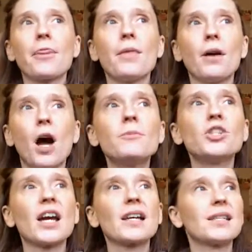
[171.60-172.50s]

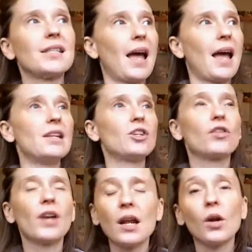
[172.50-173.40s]
objects and
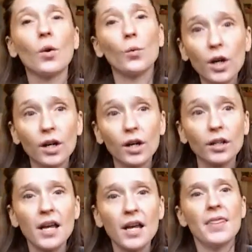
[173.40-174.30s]
creating a
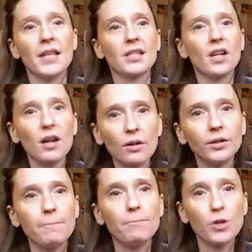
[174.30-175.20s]
world that's not
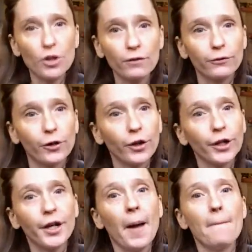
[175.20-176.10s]
only
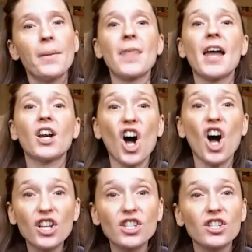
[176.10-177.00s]
beautiful, but that
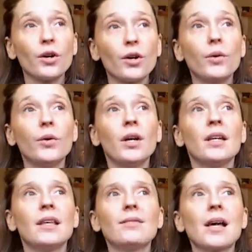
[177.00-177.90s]
also
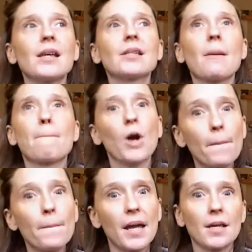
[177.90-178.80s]
gives us a
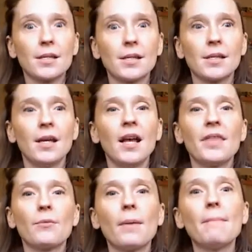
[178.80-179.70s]
purpose,
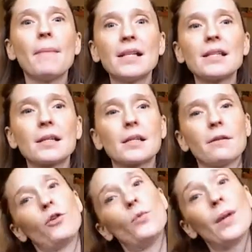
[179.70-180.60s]
that reminds us
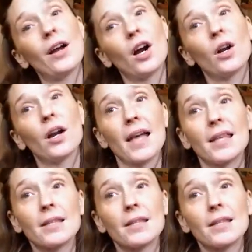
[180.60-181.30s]
of who we are as